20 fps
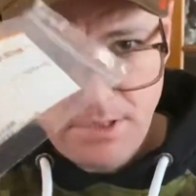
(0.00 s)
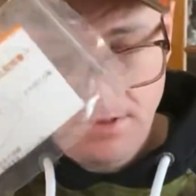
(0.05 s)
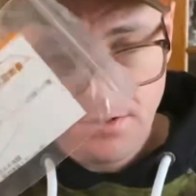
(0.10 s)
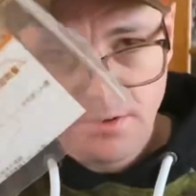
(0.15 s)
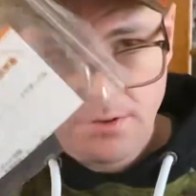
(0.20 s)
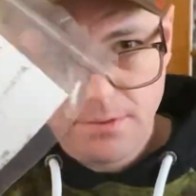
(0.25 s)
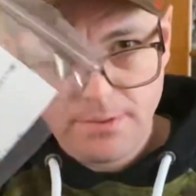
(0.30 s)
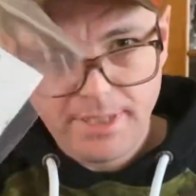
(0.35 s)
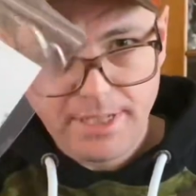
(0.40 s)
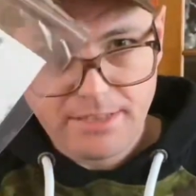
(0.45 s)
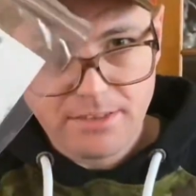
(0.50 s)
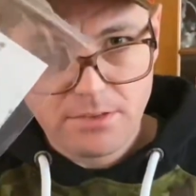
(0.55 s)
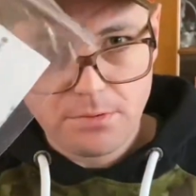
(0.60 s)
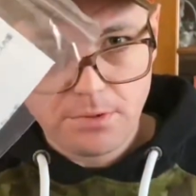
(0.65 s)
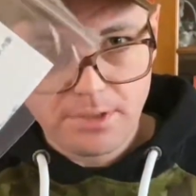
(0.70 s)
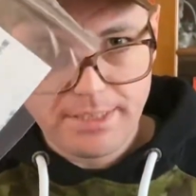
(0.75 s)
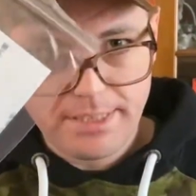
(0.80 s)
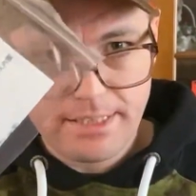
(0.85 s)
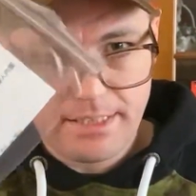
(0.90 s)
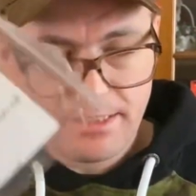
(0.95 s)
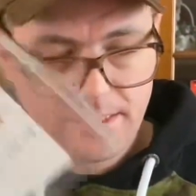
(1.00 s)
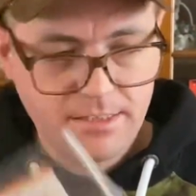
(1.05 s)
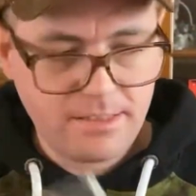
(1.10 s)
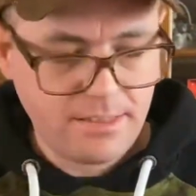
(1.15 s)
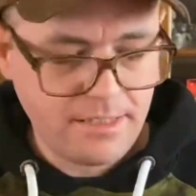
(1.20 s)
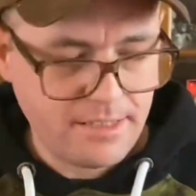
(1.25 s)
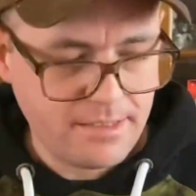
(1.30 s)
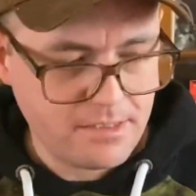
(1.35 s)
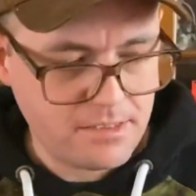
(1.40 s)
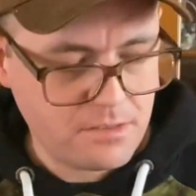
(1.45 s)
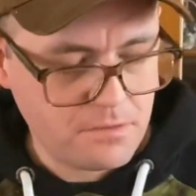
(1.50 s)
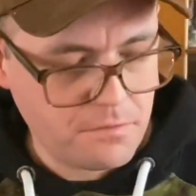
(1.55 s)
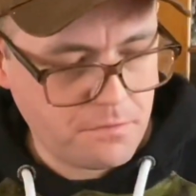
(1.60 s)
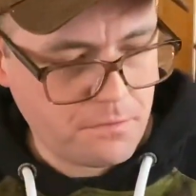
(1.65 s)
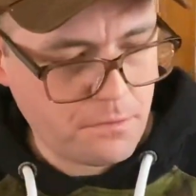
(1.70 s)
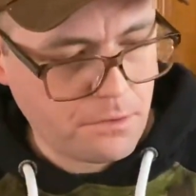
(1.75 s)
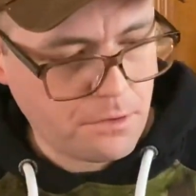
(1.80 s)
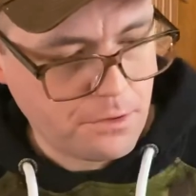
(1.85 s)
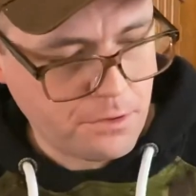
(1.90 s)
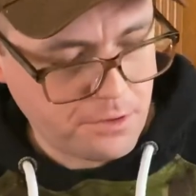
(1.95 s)
So that's what this is
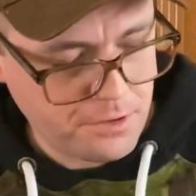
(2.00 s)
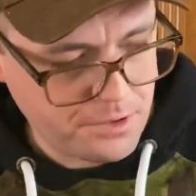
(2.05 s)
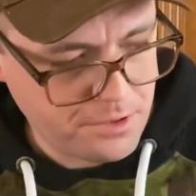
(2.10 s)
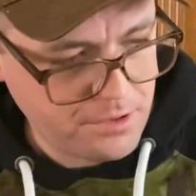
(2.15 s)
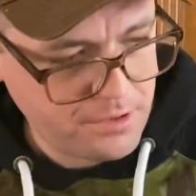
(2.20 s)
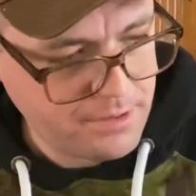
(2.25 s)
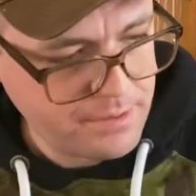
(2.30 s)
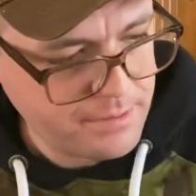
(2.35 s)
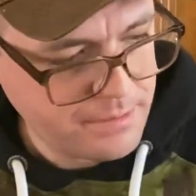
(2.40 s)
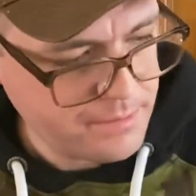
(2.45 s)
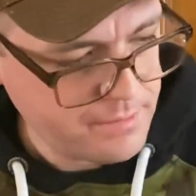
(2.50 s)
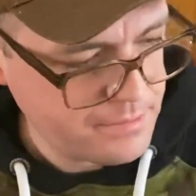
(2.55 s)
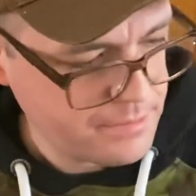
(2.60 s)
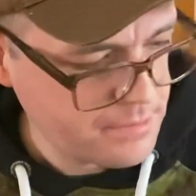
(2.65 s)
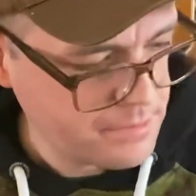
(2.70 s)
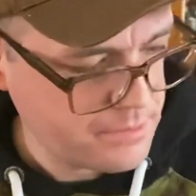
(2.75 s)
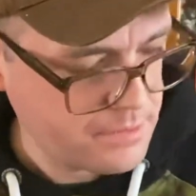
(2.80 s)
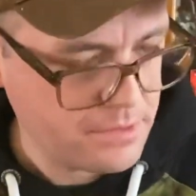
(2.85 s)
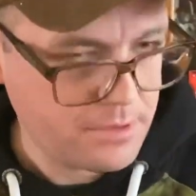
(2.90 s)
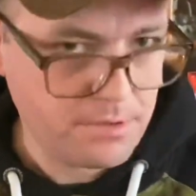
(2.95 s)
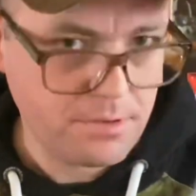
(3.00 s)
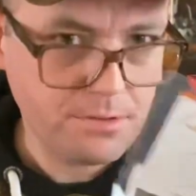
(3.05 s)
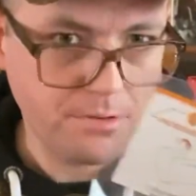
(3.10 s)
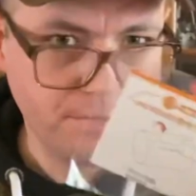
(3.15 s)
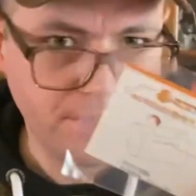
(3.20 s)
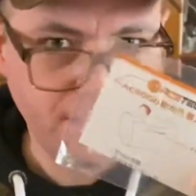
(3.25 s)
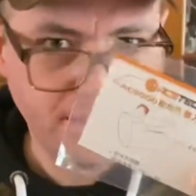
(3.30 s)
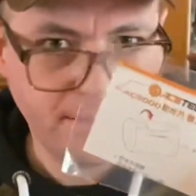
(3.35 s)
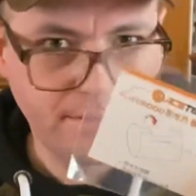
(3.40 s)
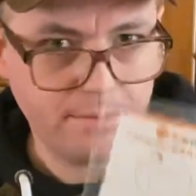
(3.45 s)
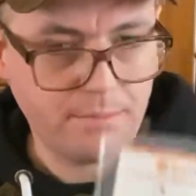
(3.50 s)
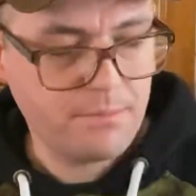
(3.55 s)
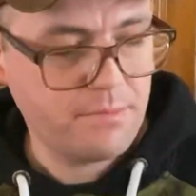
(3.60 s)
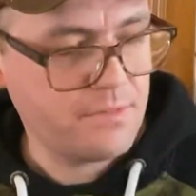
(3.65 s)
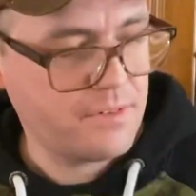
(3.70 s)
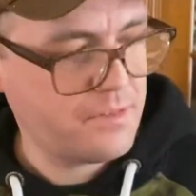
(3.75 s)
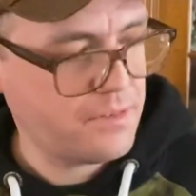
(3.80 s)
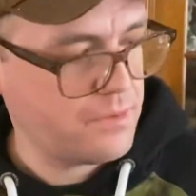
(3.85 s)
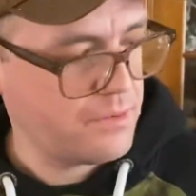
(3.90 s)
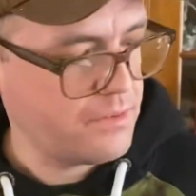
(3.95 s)
for. So it
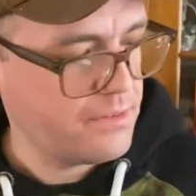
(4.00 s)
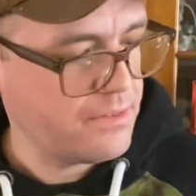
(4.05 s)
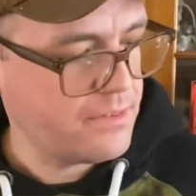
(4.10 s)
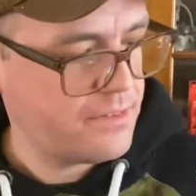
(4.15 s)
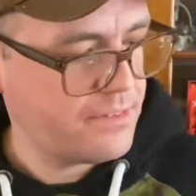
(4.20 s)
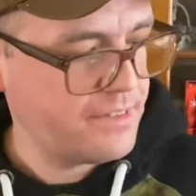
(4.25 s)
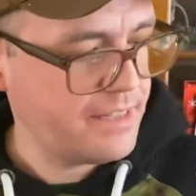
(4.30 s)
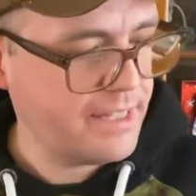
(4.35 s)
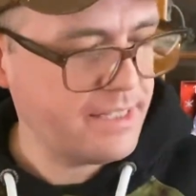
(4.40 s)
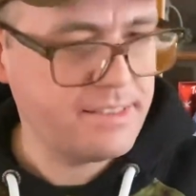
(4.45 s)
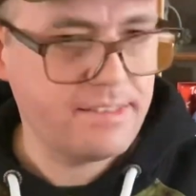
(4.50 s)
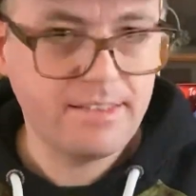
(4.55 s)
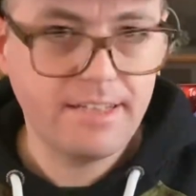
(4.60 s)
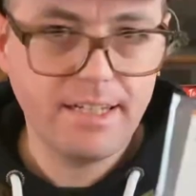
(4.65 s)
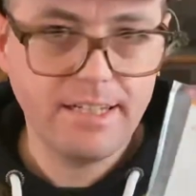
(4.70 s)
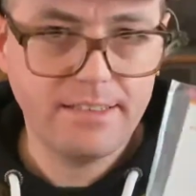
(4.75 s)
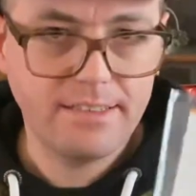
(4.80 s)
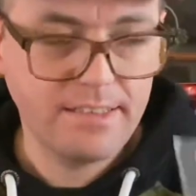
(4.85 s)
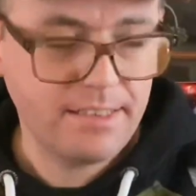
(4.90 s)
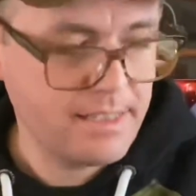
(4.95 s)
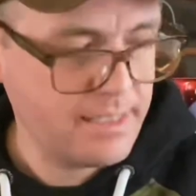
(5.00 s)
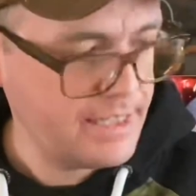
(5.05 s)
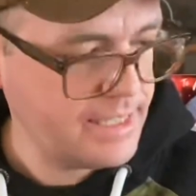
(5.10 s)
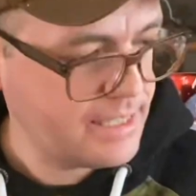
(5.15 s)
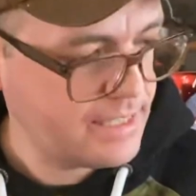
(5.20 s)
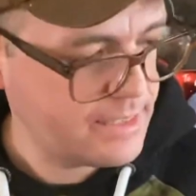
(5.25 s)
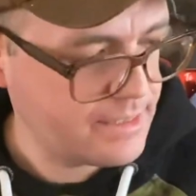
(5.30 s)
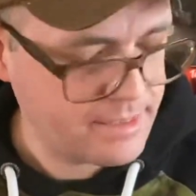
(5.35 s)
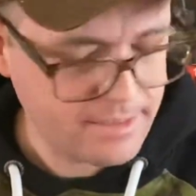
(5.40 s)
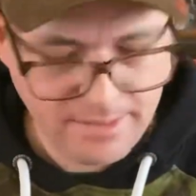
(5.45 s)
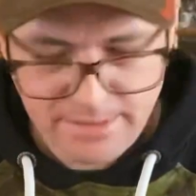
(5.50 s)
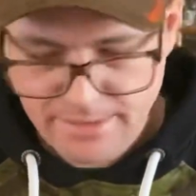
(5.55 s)
stays nice and clean.